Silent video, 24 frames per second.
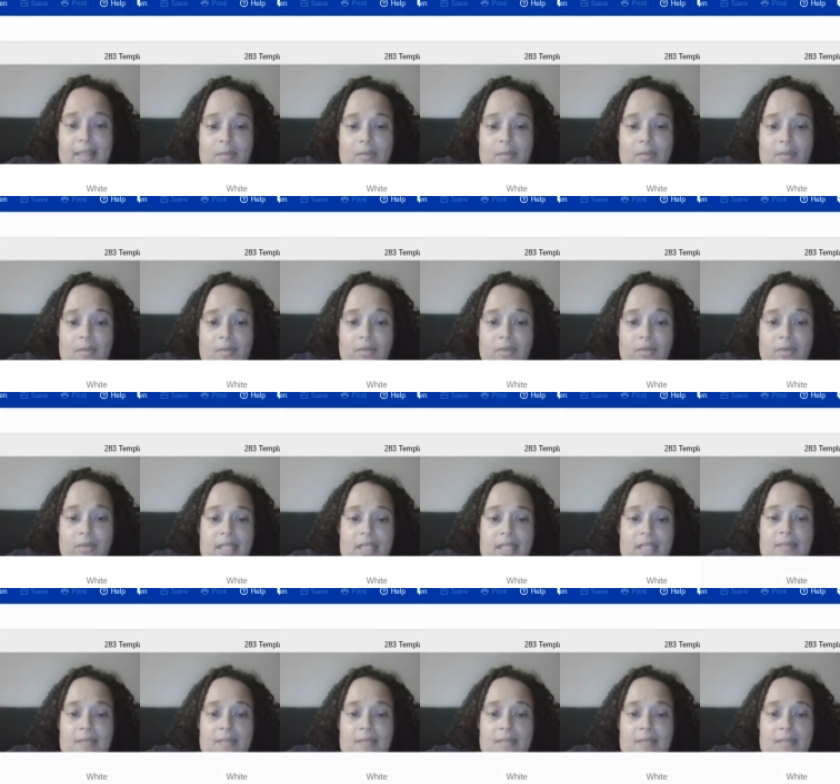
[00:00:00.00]
like
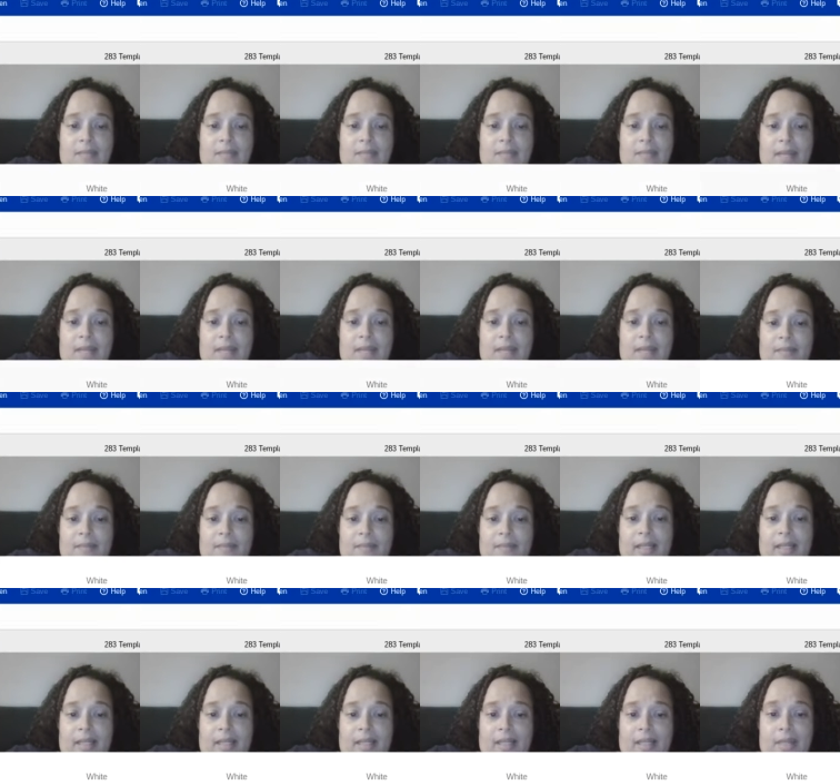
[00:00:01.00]
to use
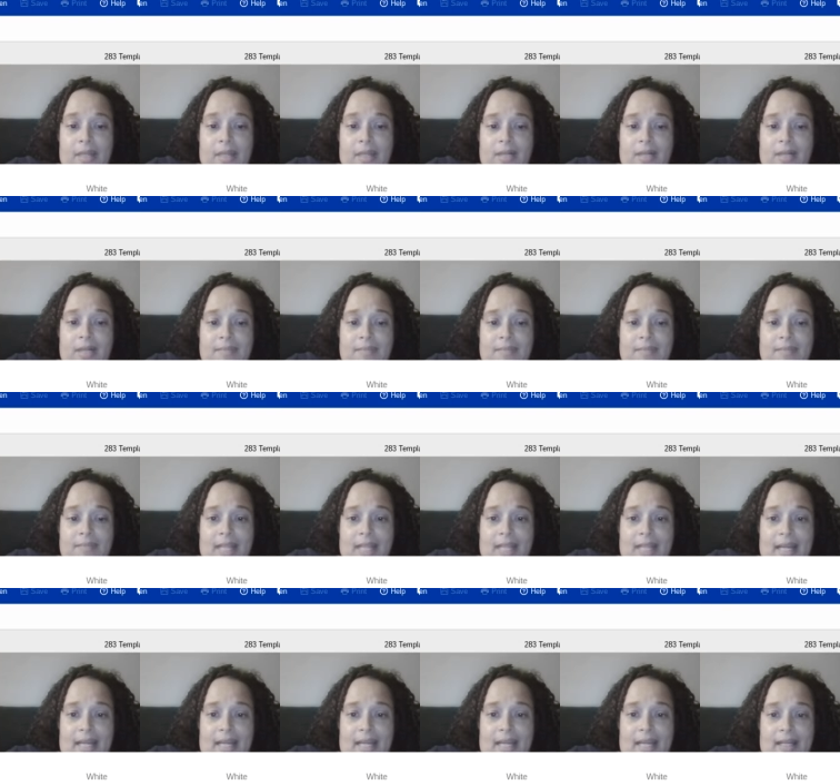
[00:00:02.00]

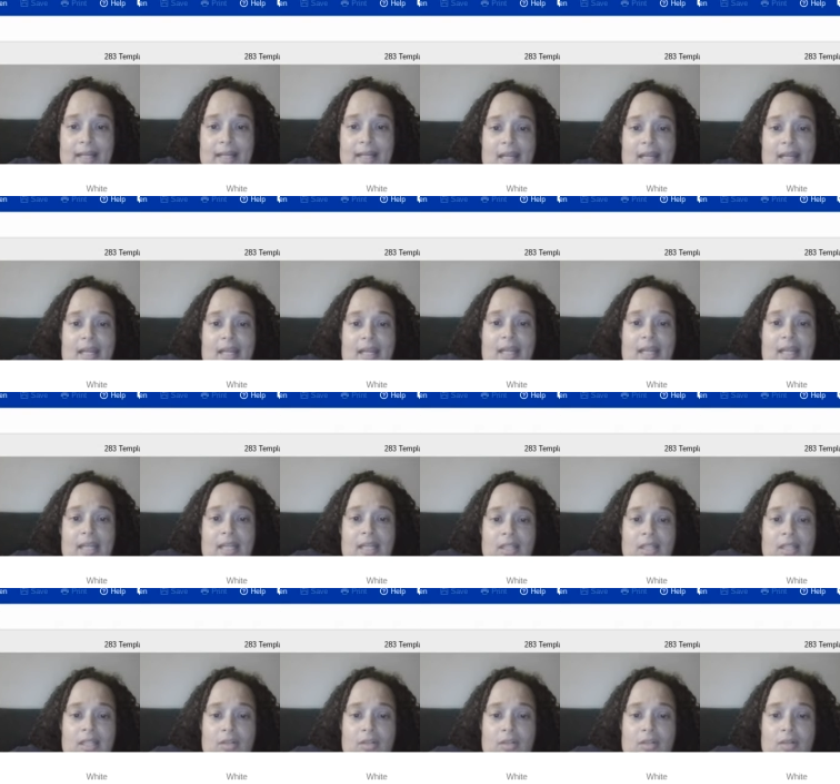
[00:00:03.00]
the
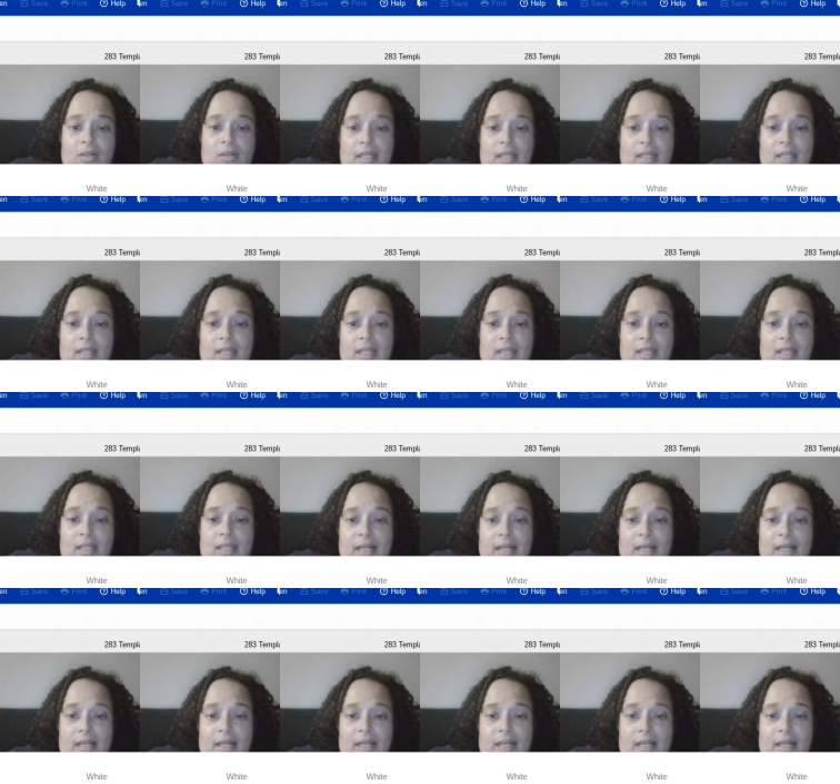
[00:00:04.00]
container
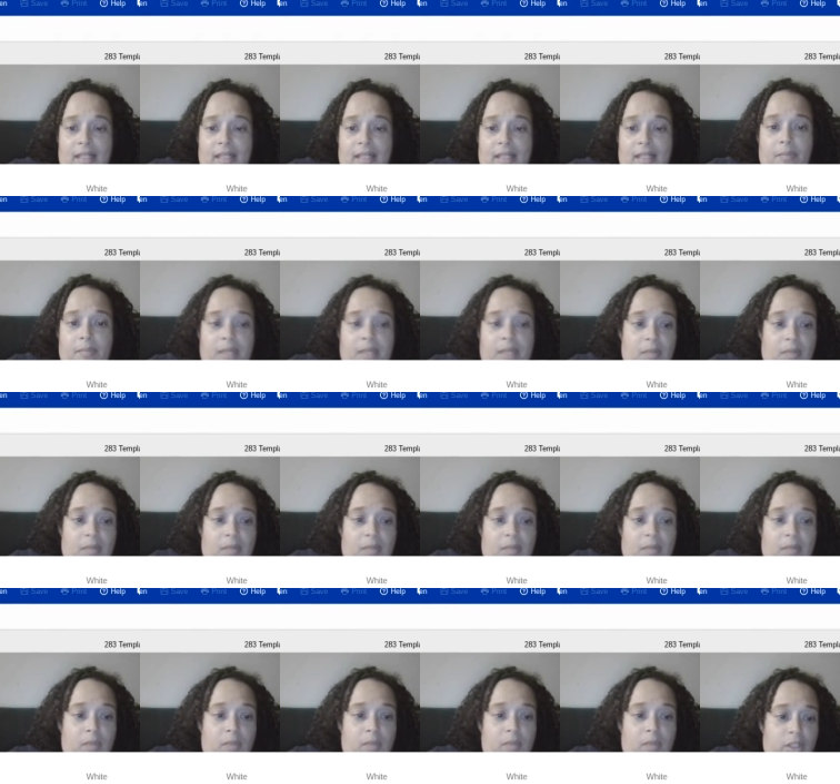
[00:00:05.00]
labels to
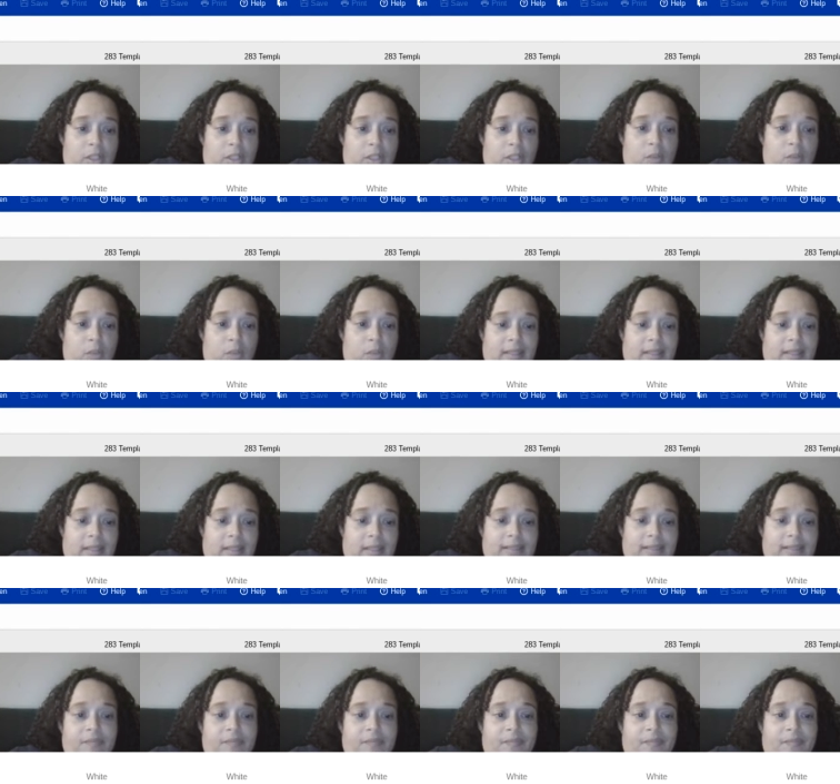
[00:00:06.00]
make a
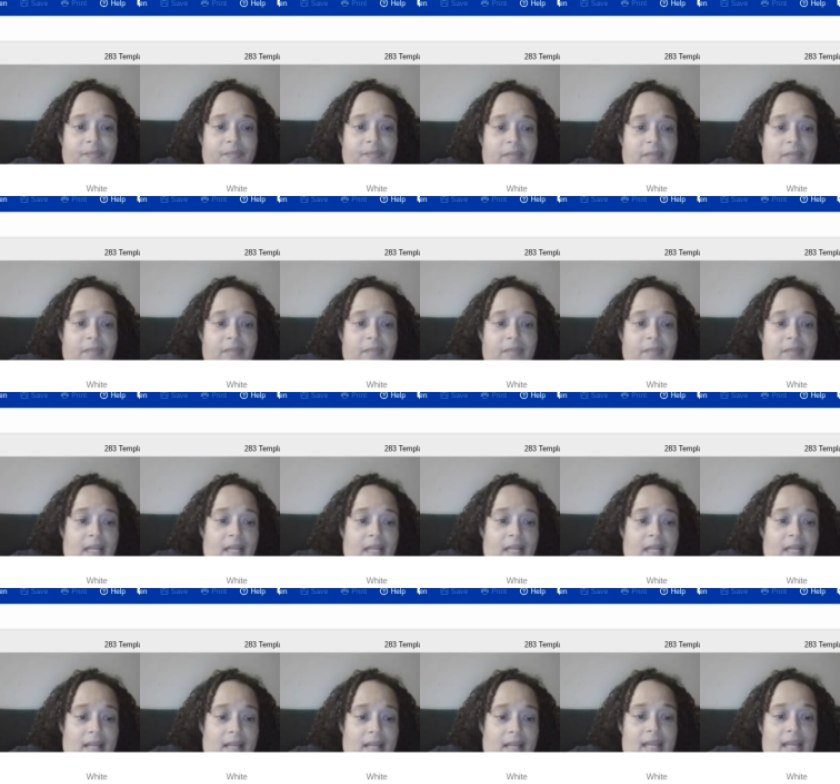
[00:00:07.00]
bigger,
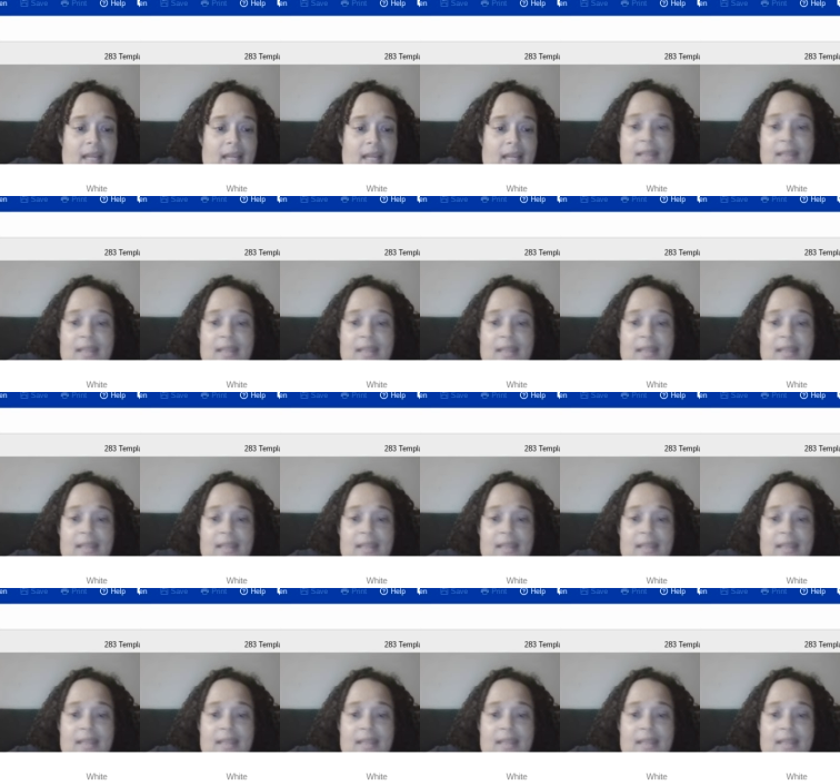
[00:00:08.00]
or